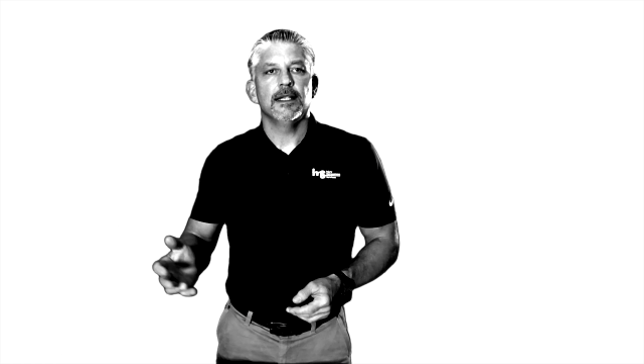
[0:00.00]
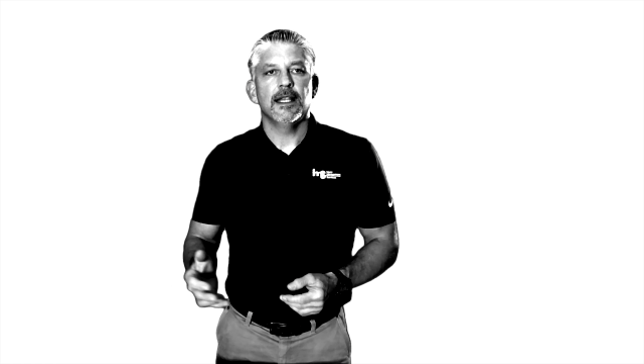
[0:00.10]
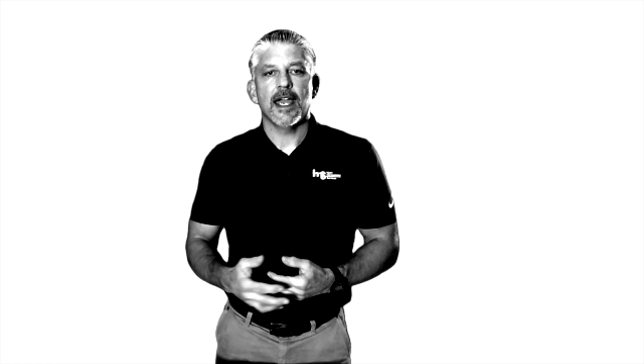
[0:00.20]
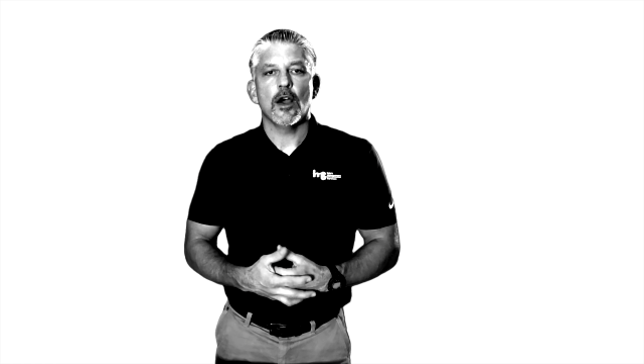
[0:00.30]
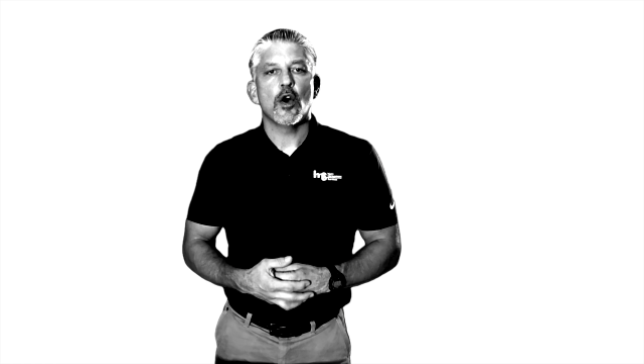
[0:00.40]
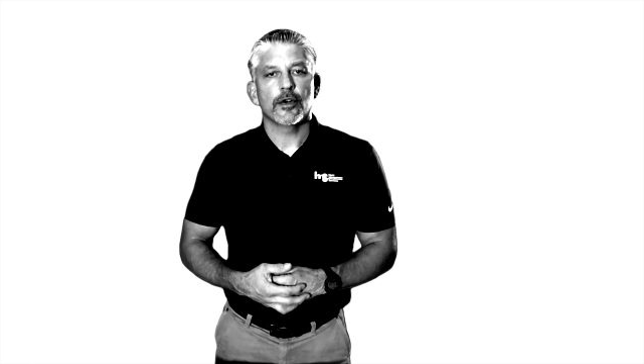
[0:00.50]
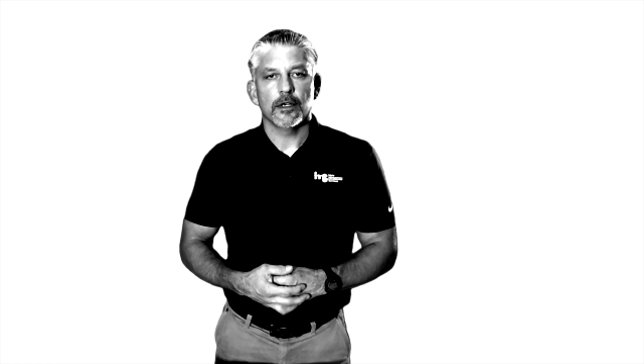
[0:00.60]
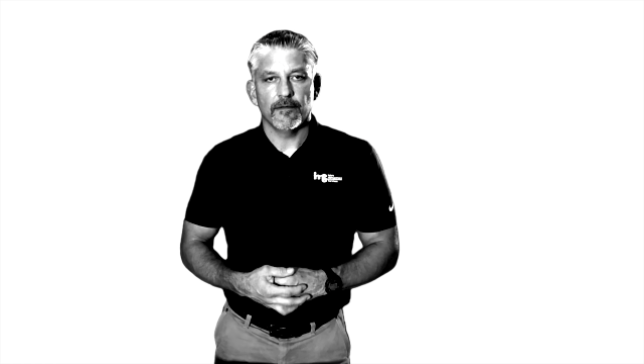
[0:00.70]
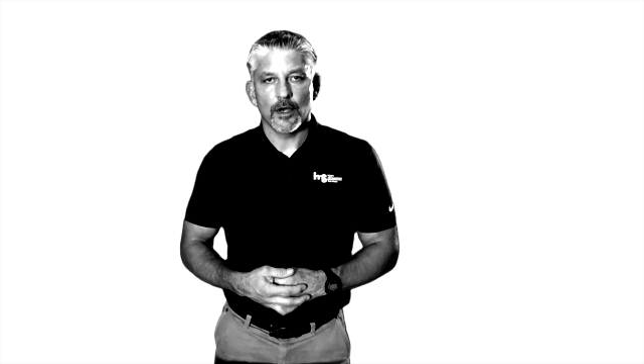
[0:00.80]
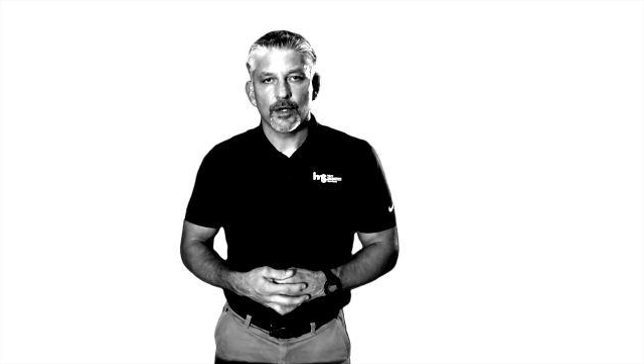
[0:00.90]
they
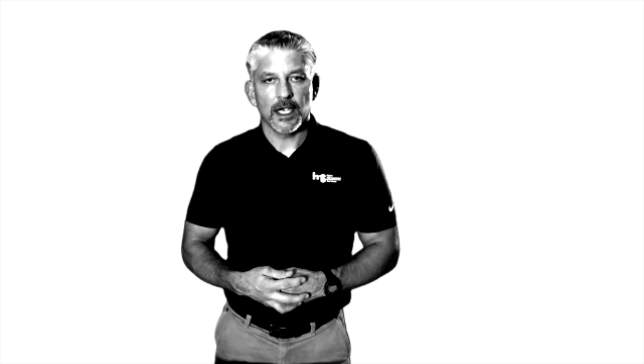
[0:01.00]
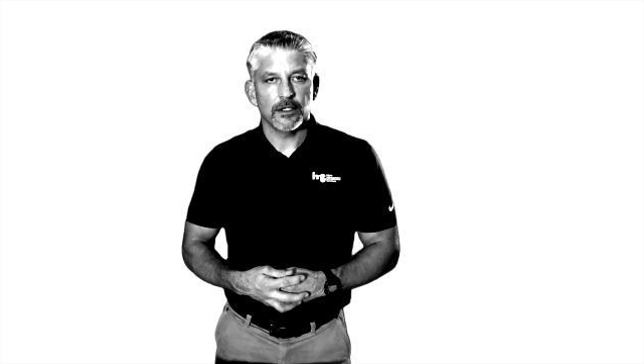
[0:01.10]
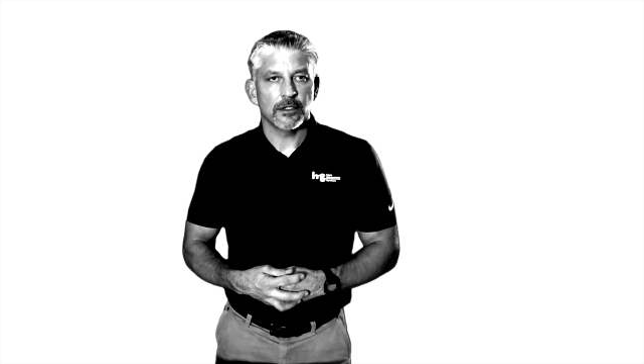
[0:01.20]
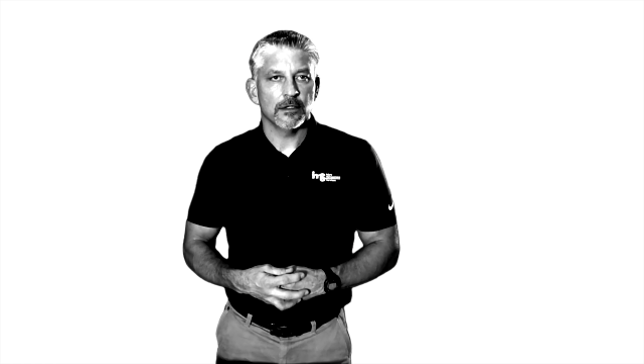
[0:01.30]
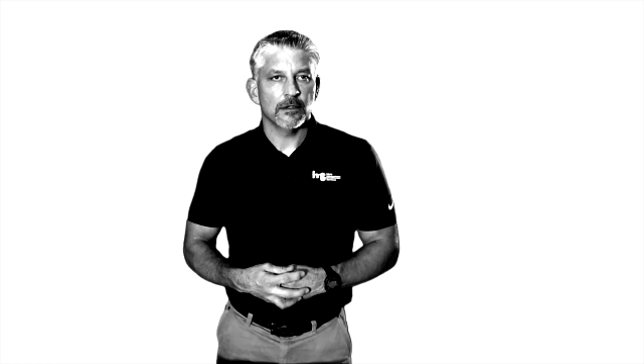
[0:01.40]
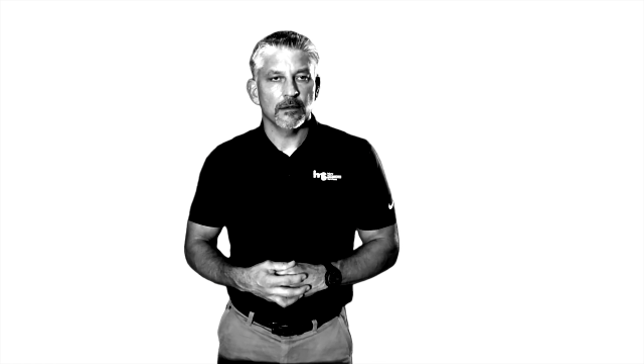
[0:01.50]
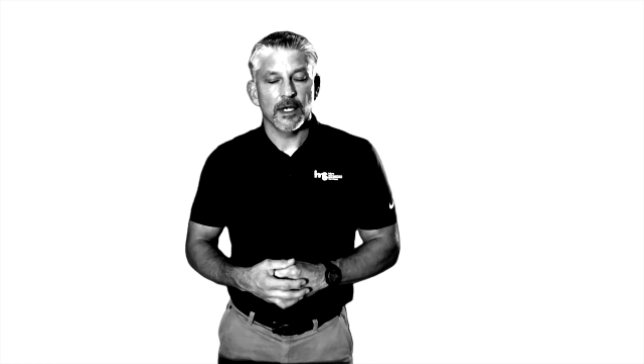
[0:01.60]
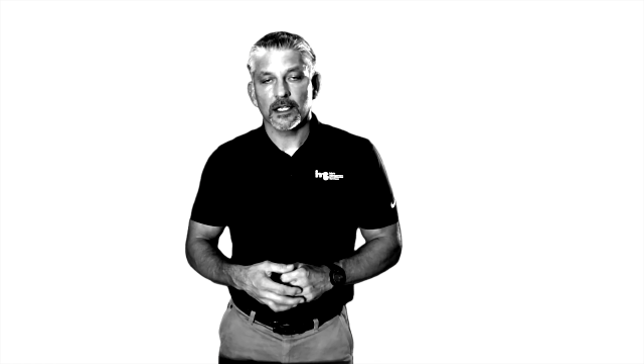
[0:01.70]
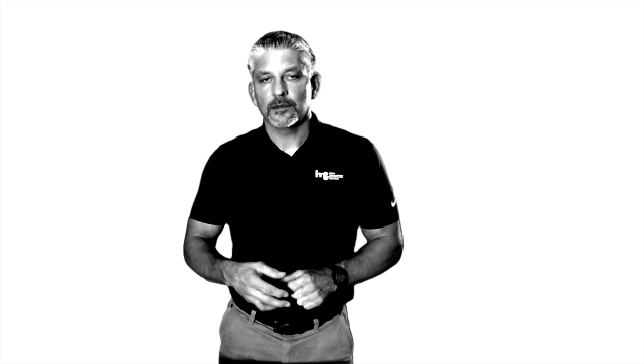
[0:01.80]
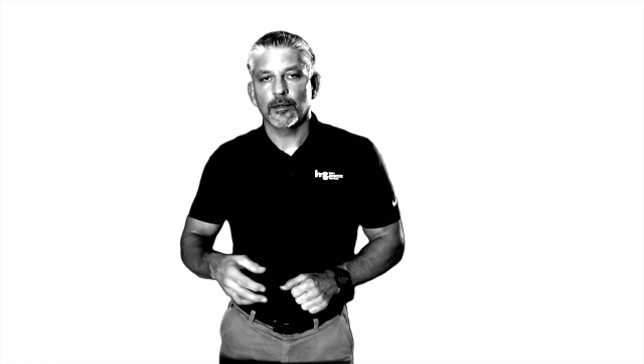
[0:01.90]
ordered vocational
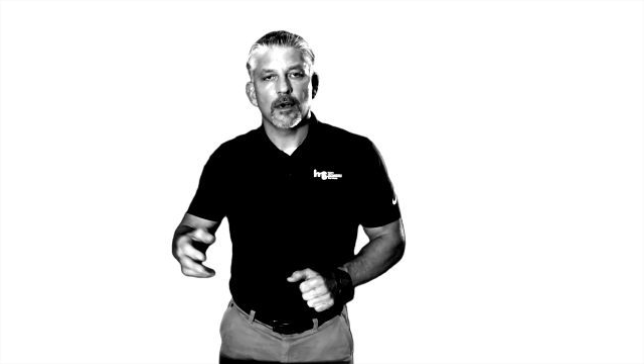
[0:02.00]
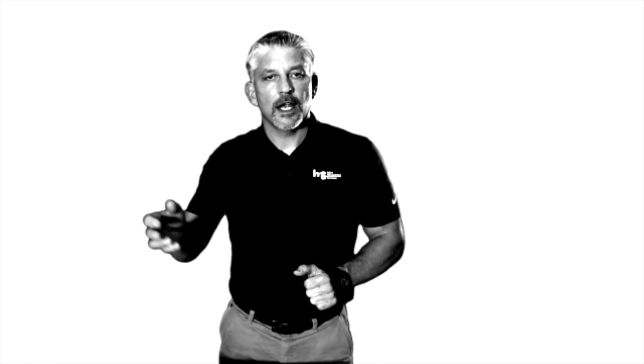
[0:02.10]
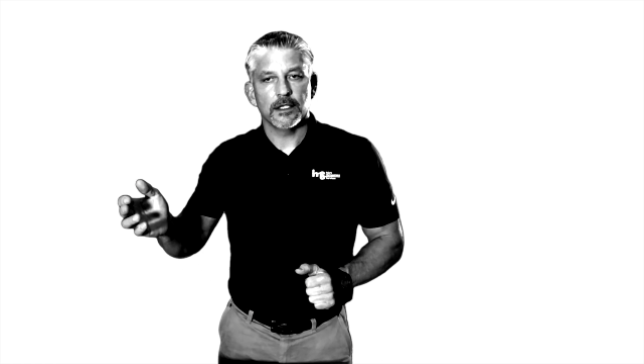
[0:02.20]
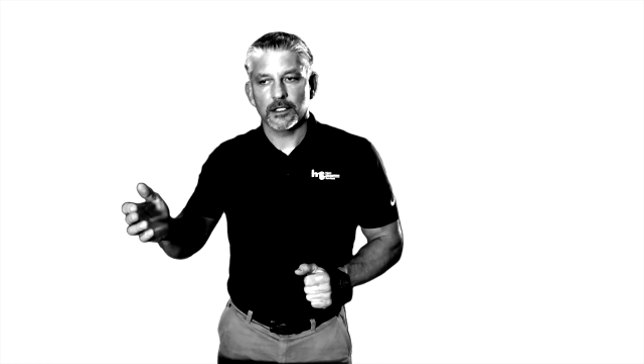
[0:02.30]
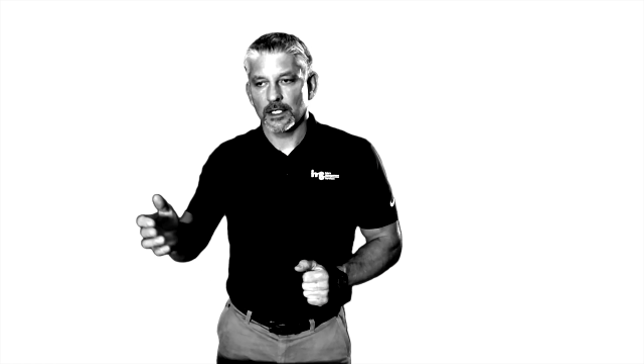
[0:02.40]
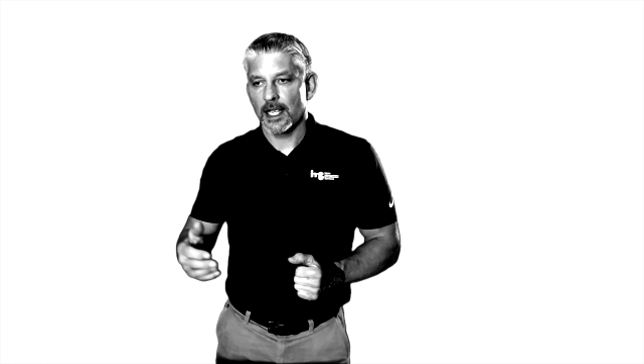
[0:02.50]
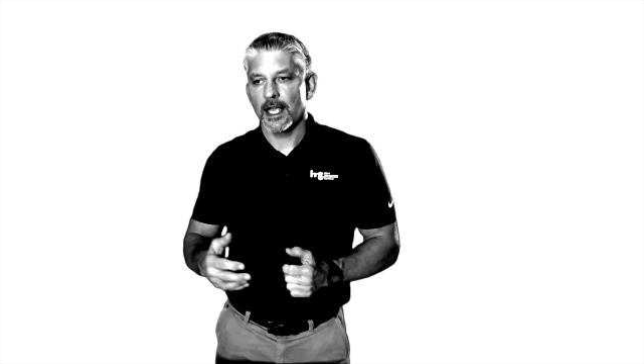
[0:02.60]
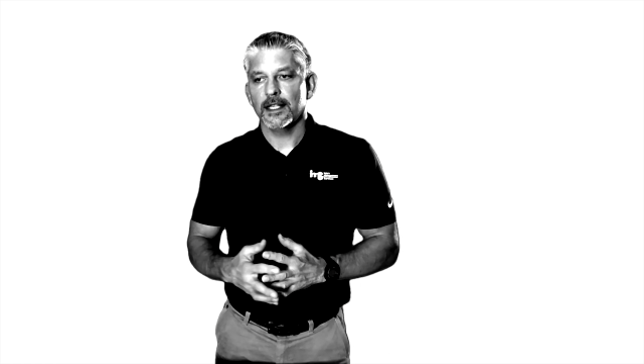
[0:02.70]
exploration.